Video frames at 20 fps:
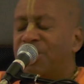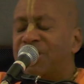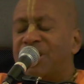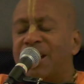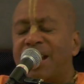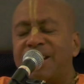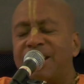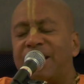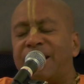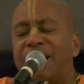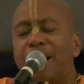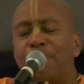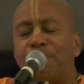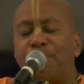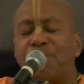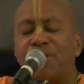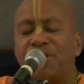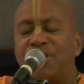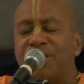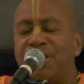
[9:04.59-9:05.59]
resented
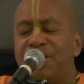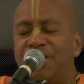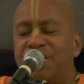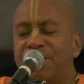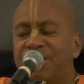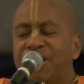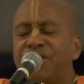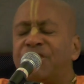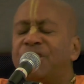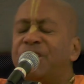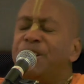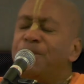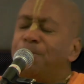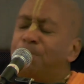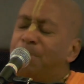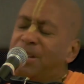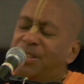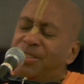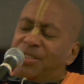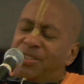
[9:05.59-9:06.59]
that person's
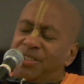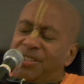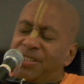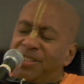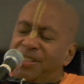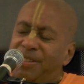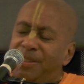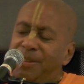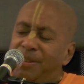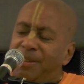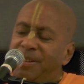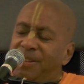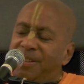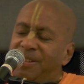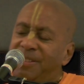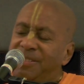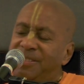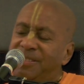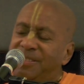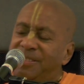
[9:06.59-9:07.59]
achievements.
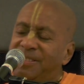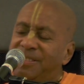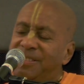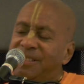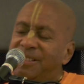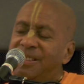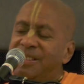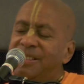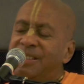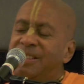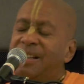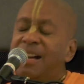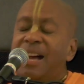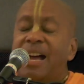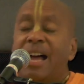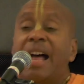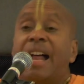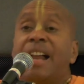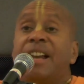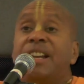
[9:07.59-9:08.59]

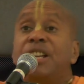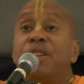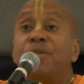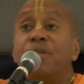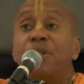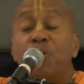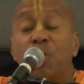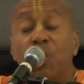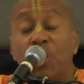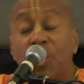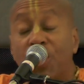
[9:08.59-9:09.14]
And even